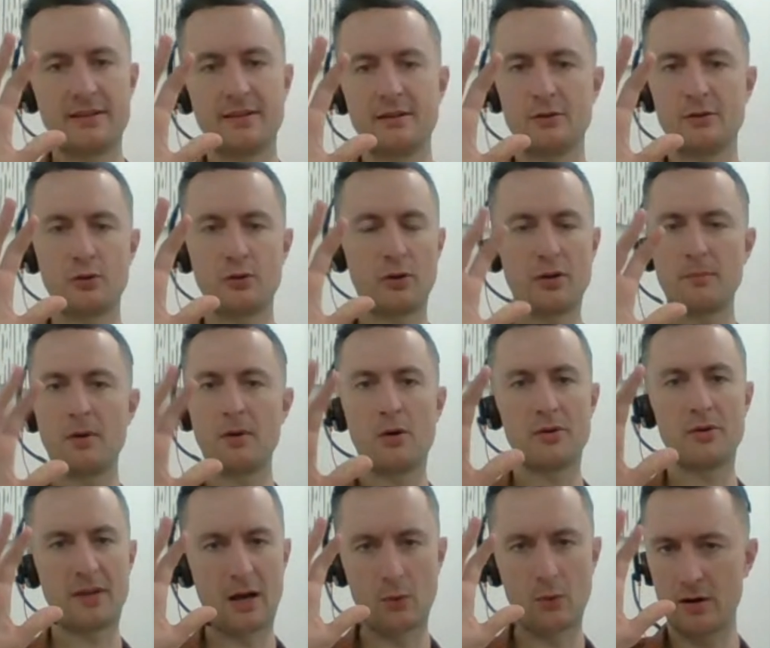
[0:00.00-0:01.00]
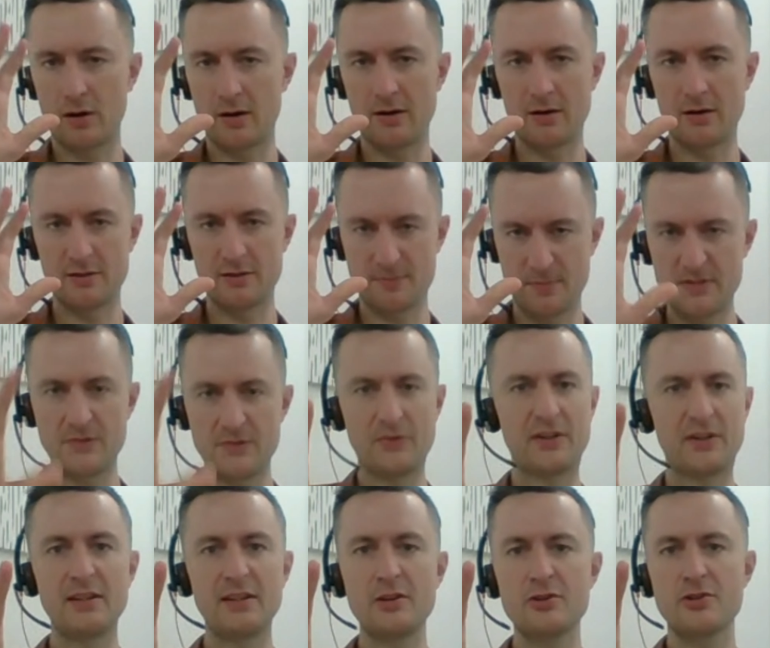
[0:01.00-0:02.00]
talking about our
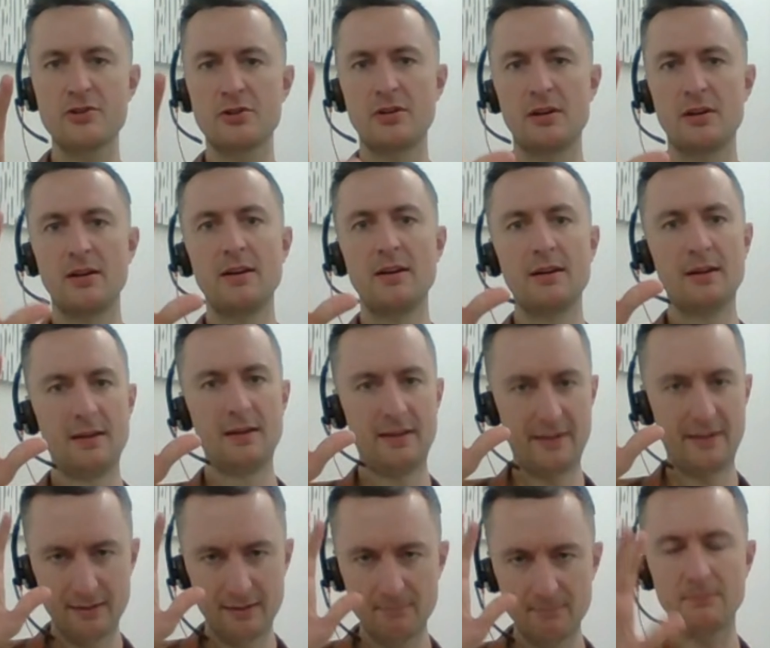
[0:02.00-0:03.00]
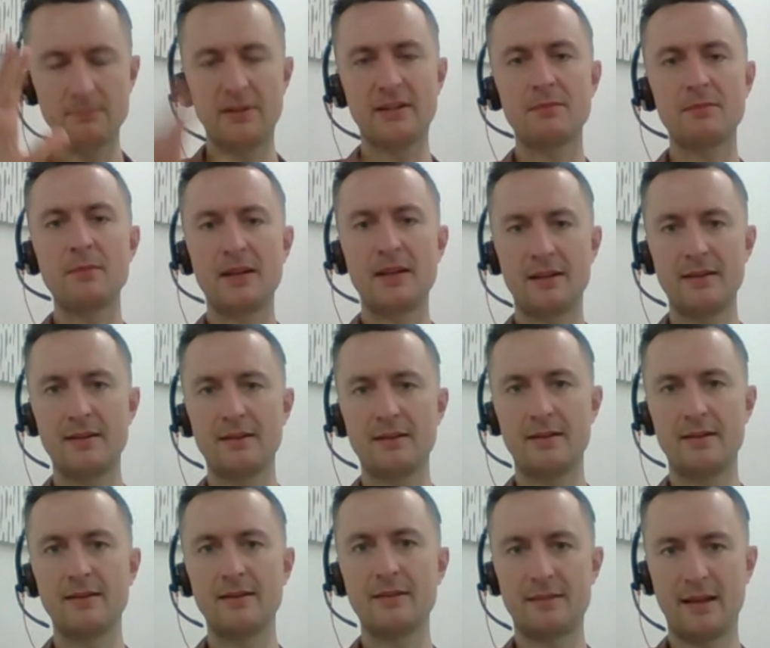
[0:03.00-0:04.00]
specific niche, it
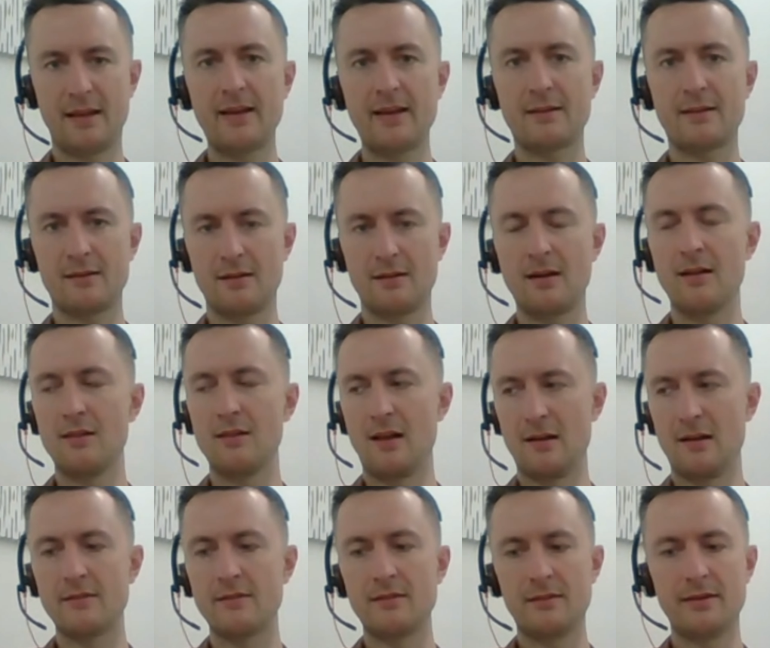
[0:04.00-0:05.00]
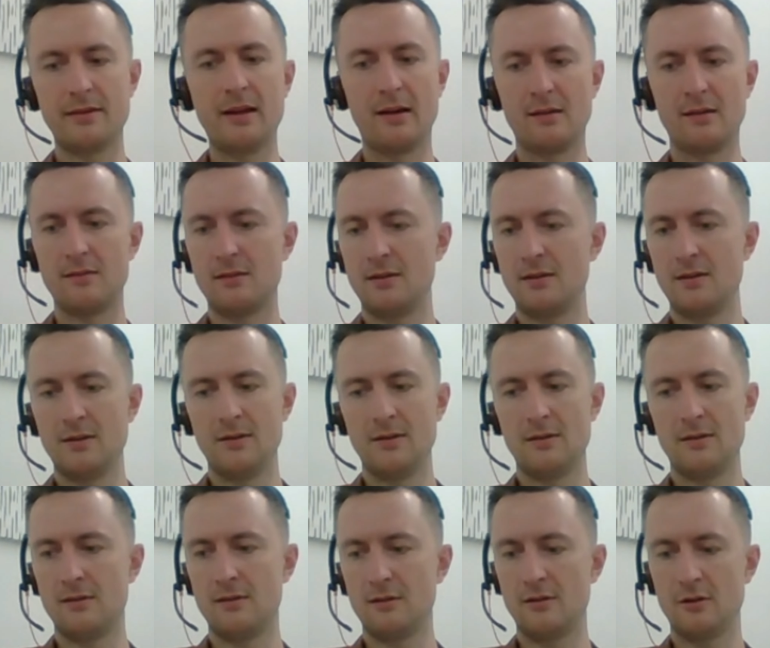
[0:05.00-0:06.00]
may take a lot. Yeah.
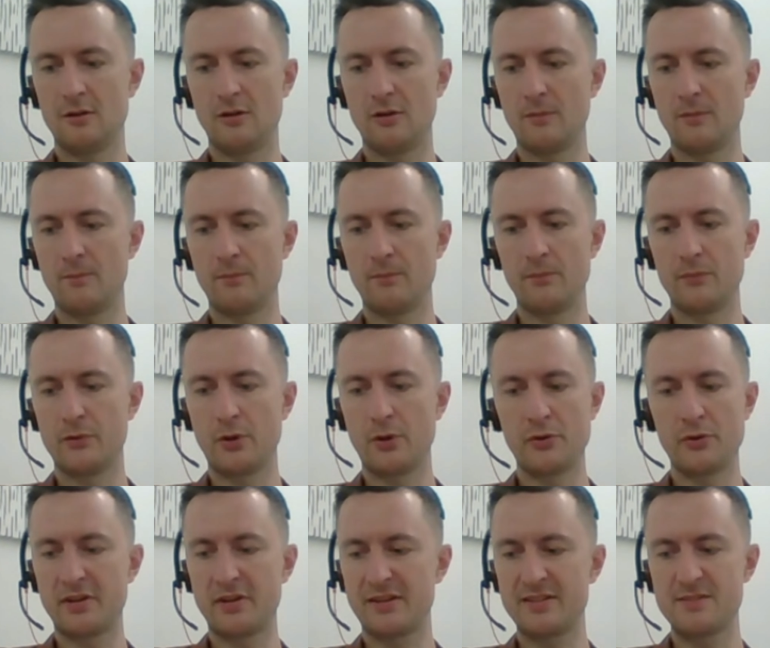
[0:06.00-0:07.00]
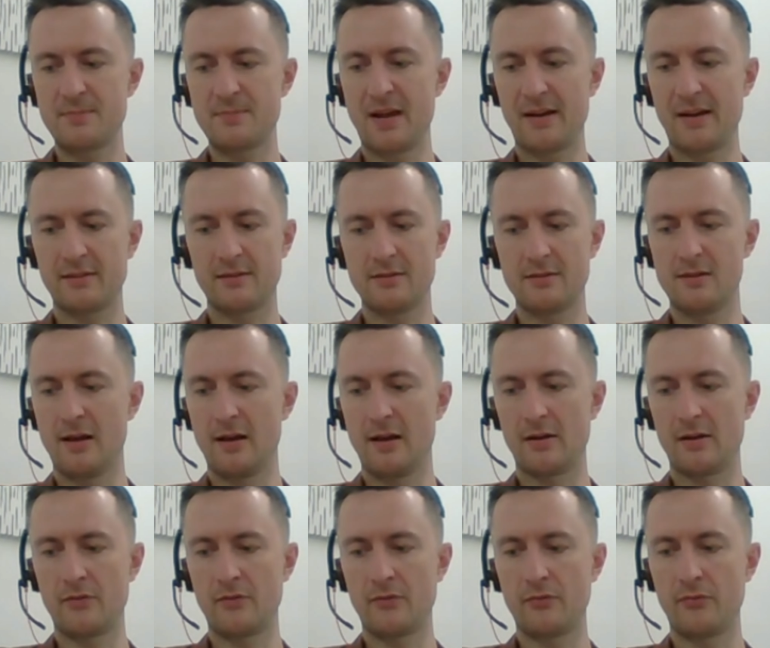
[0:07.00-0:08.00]
Don't expect
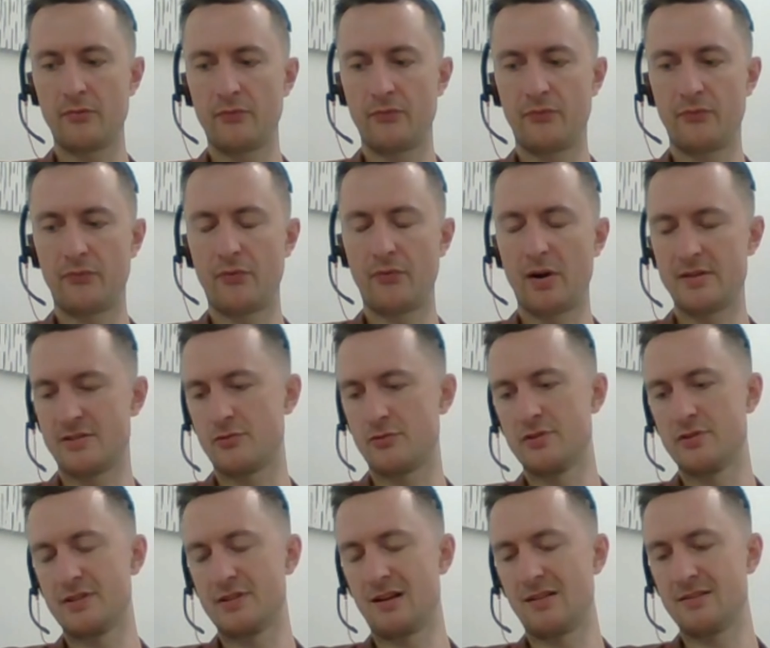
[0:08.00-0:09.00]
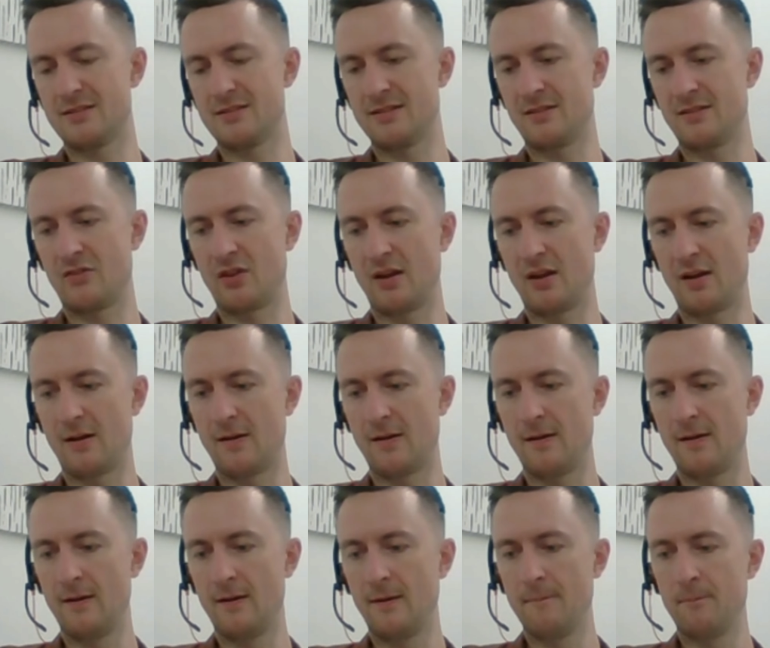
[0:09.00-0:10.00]
like fast results in there.
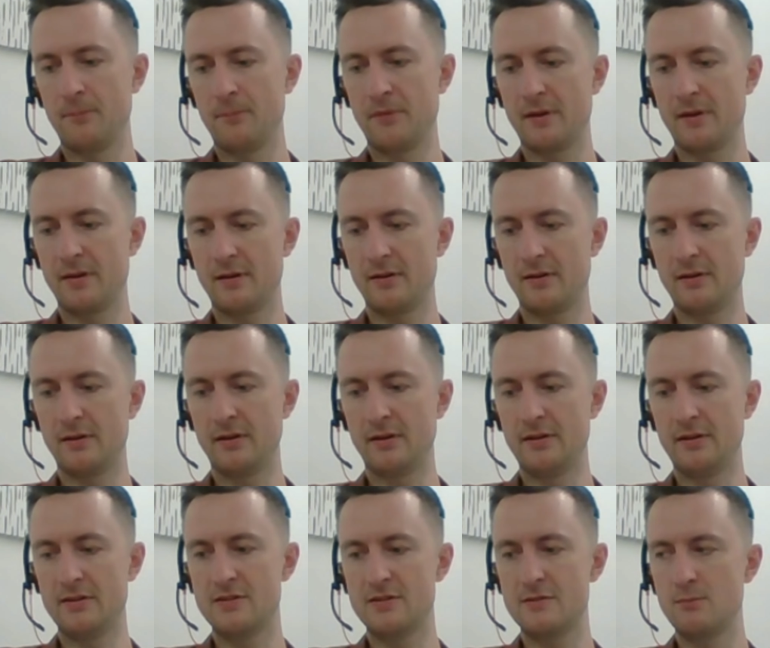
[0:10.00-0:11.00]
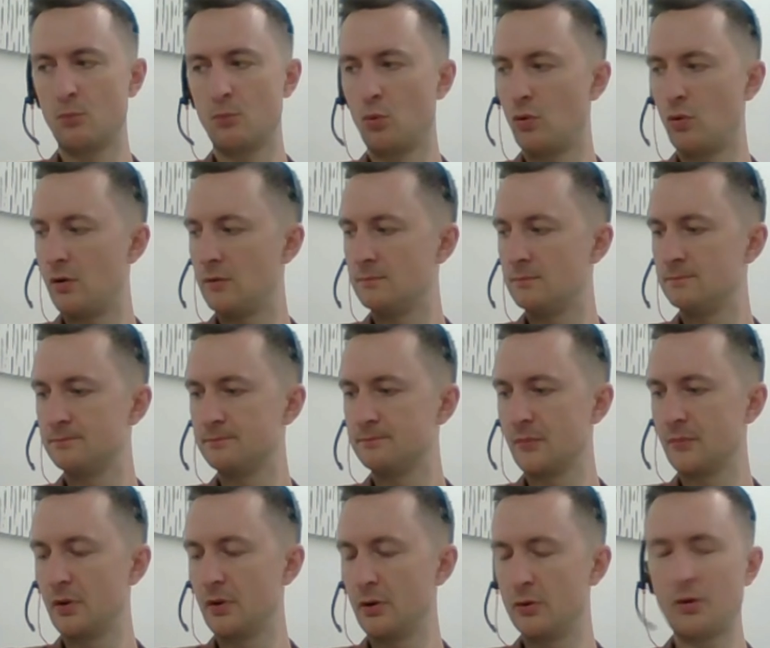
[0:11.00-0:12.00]
It's more,
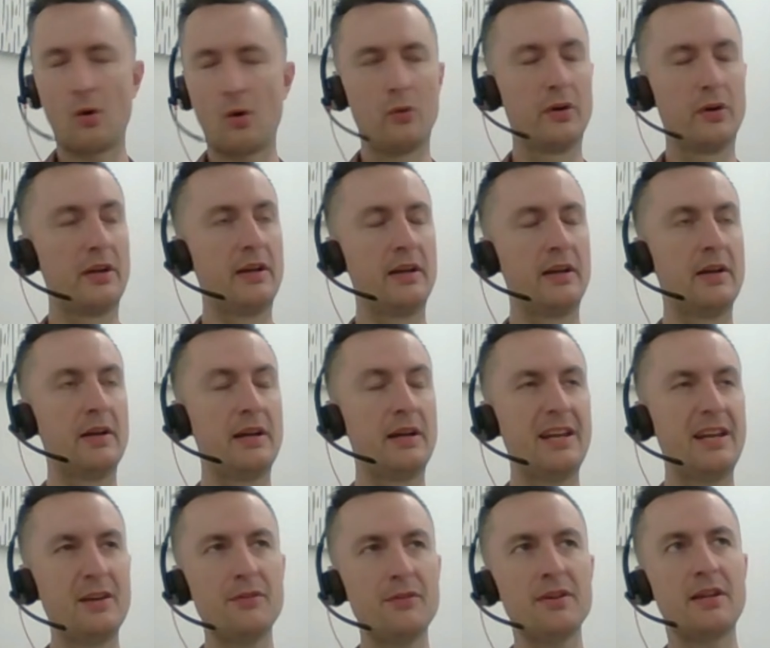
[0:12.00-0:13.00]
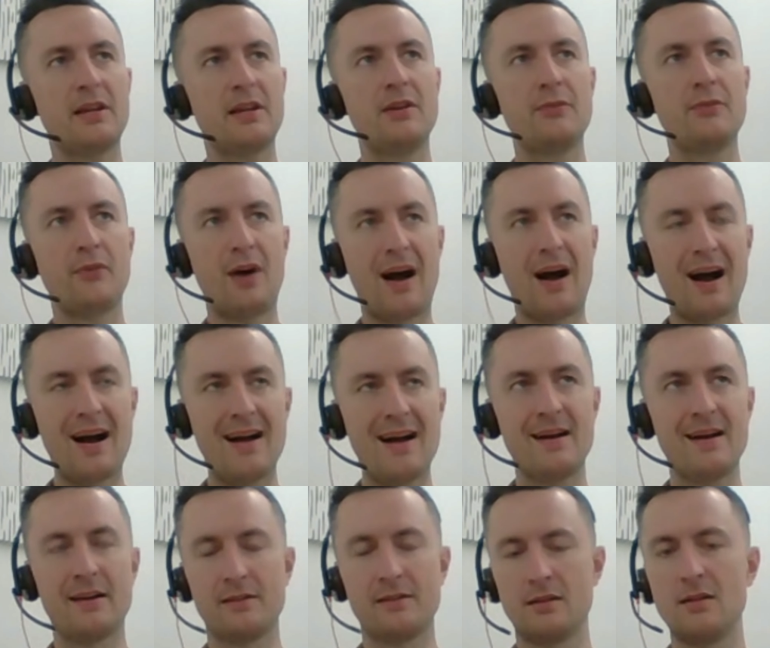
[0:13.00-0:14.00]
even if I
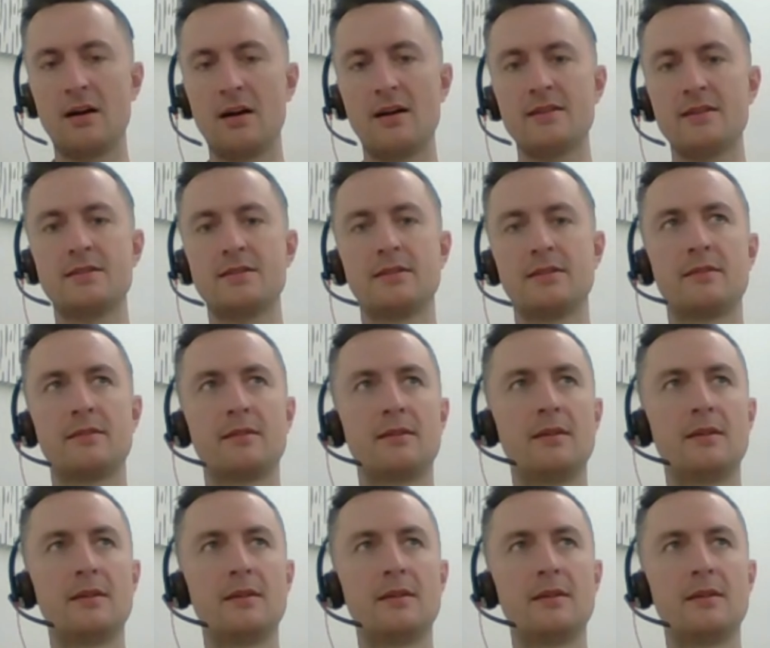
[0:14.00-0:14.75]
analyze it,